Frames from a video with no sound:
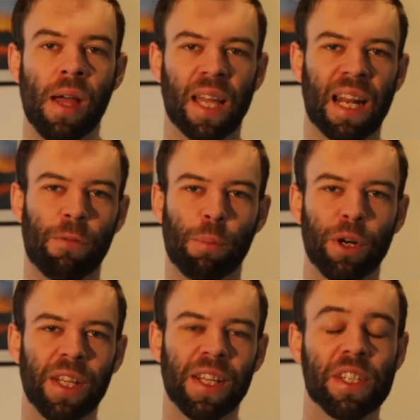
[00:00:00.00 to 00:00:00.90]
G'day
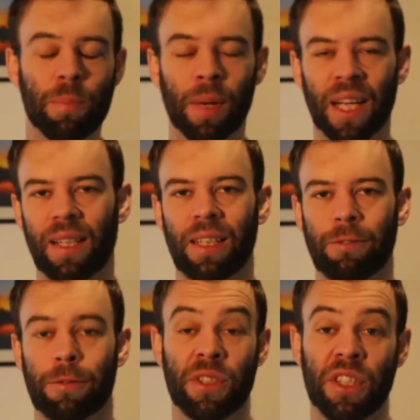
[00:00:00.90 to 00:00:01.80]
everybody, it's Matt here
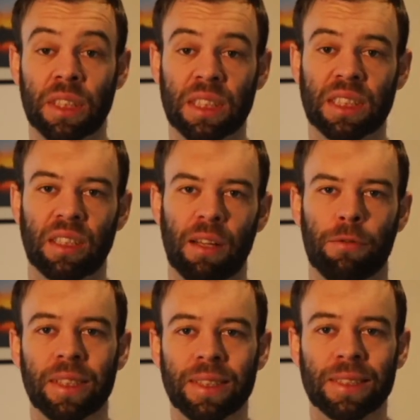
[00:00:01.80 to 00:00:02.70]
from Stella's Life,
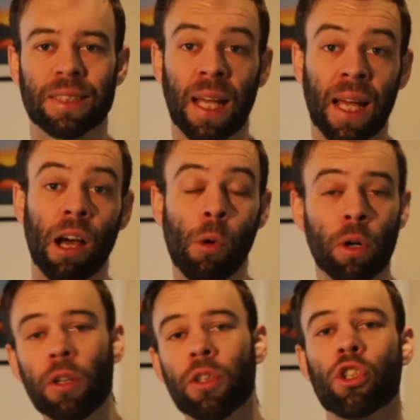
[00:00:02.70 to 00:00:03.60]
and today I
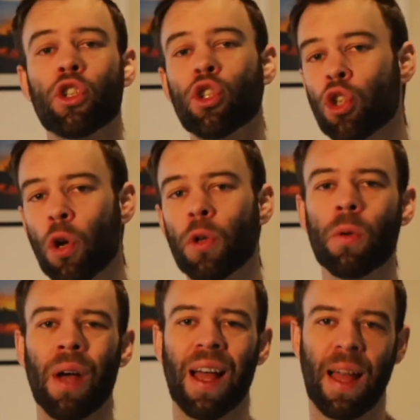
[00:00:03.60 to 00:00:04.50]
wanted to show you
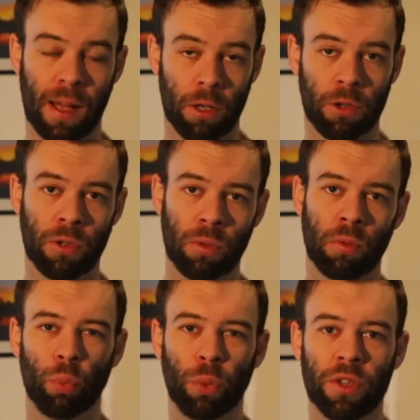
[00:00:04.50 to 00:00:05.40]
how to
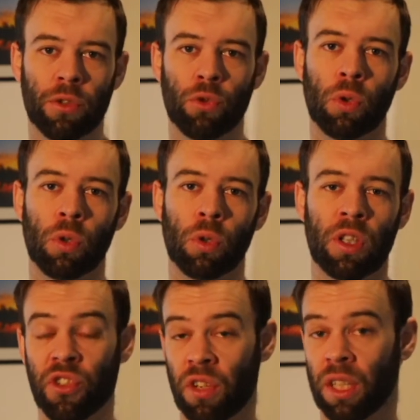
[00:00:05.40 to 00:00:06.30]
withdraw
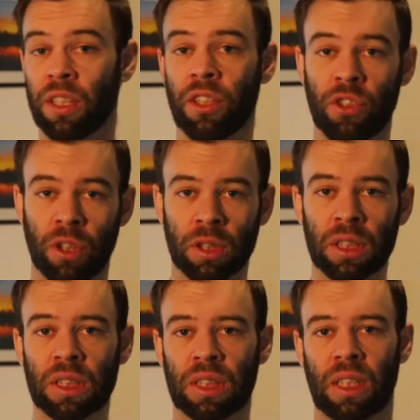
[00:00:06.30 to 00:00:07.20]
Australian
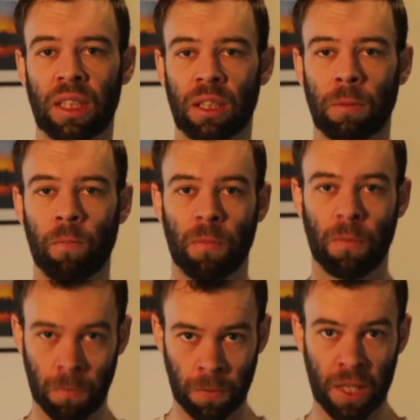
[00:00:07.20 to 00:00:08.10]
dollars in
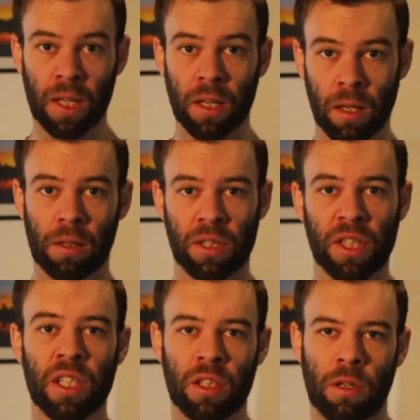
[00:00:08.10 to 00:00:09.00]
fiat currency,
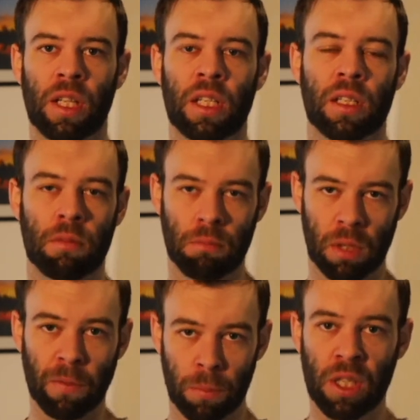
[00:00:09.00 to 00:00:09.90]
so that's
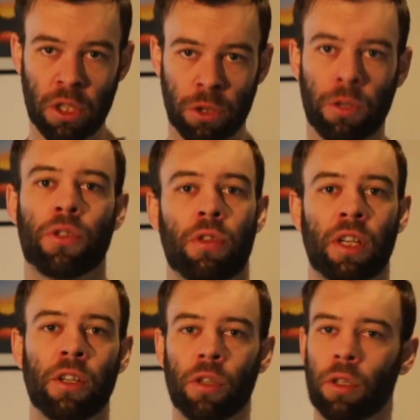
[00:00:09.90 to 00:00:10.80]
government issued
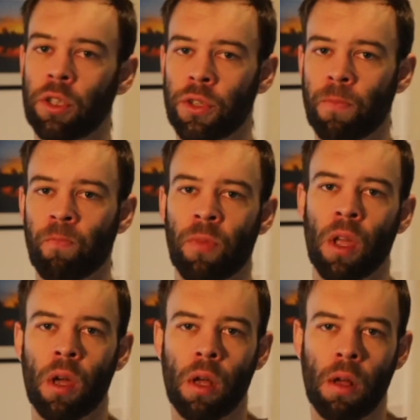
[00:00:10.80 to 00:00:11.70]
Australian dollars,
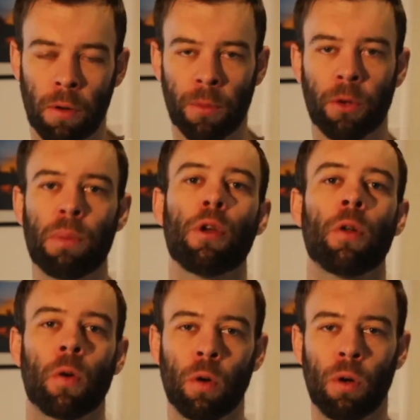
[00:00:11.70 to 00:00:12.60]
from the
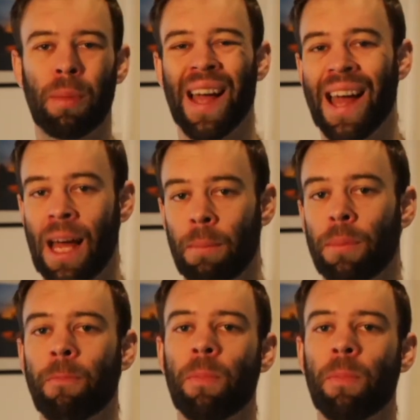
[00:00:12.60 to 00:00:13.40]
crypto.com app